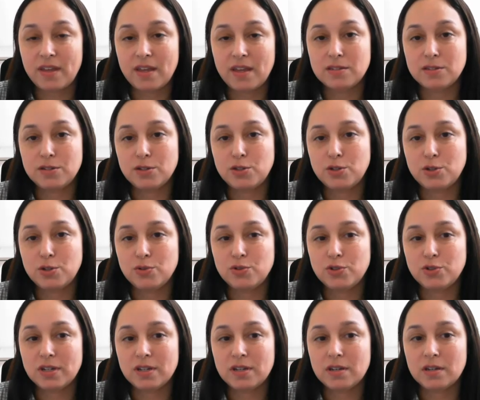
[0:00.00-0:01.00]
the
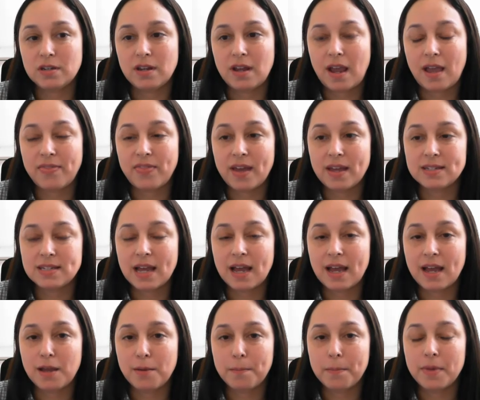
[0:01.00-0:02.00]
institution at that
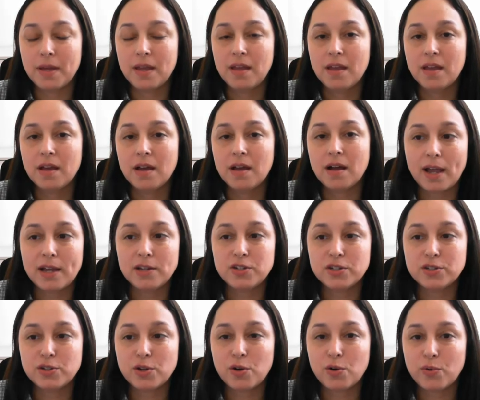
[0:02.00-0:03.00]
time. I
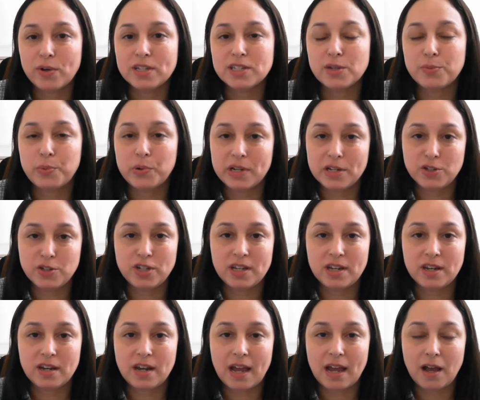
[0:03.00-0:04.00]
just always
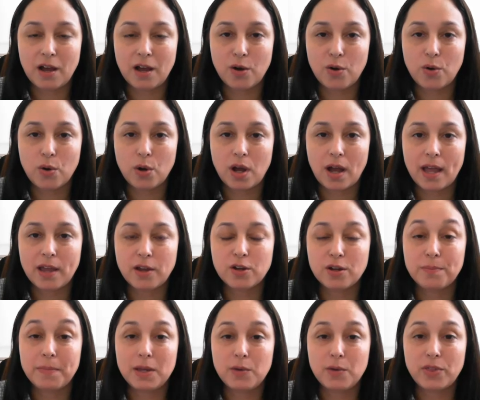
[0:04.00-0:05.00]
appreciated how I
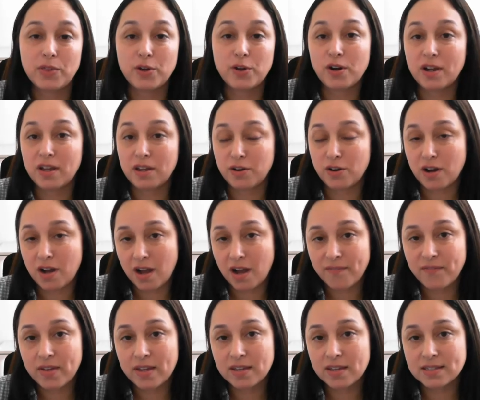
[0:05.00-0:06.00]
could meet with her in her
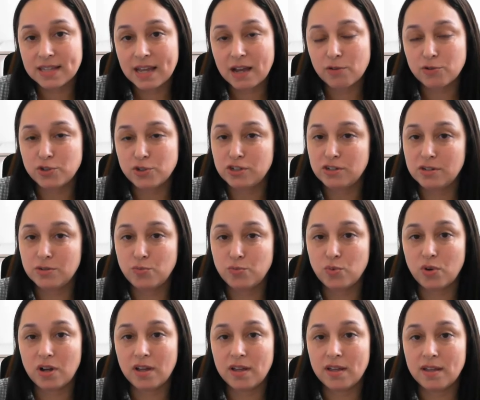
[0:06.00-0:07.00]
office, how she
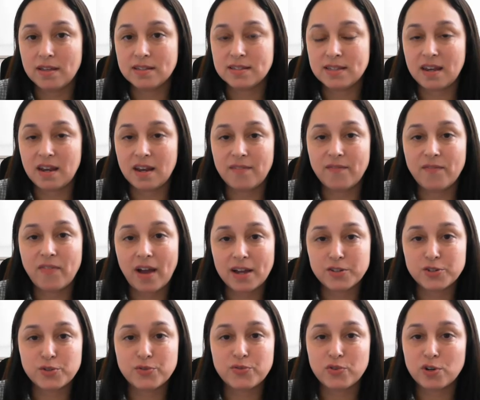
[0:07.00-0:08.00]
was an
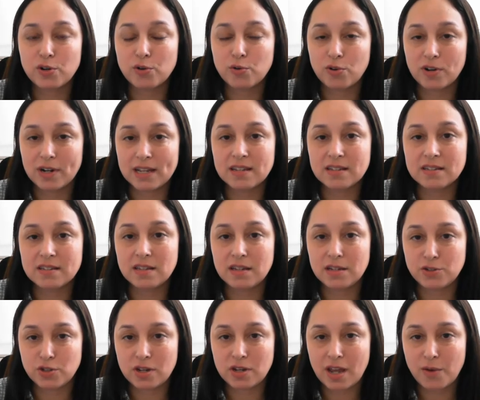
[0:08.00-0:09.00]
advisor for an
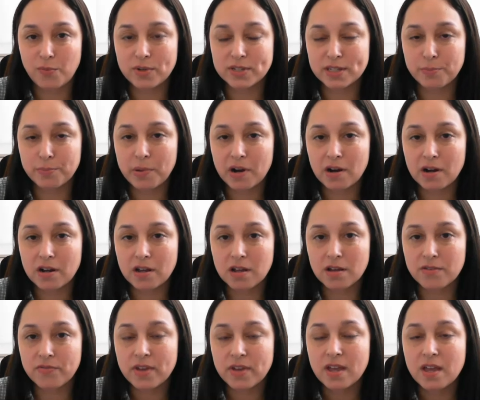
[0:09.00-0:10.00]
organization I was a part
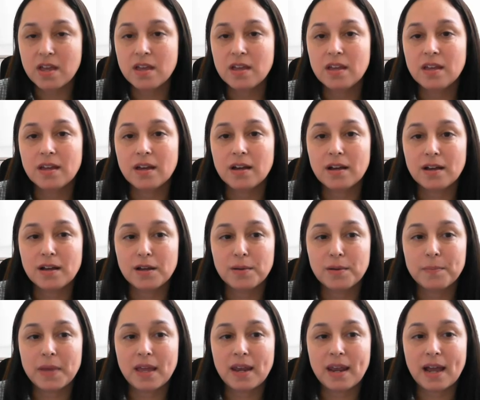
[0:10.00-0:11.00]
of,
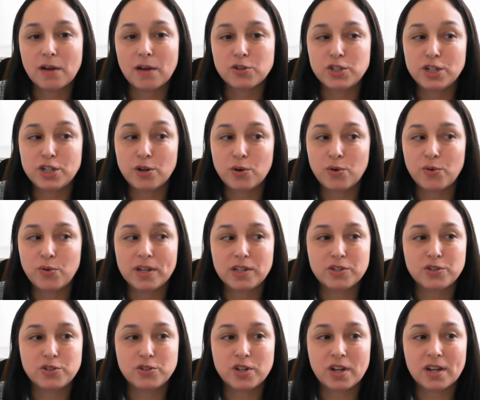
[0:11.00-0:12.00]
um, and how she
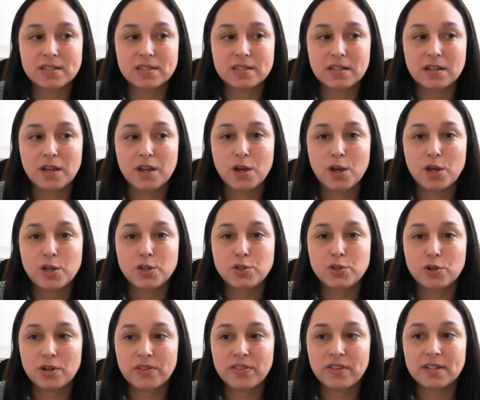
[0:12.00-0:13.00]
always just
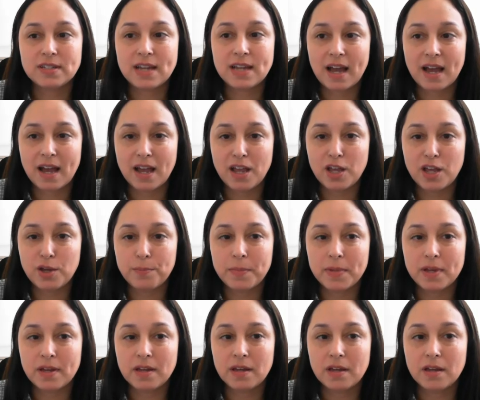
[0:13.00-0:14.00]
took the time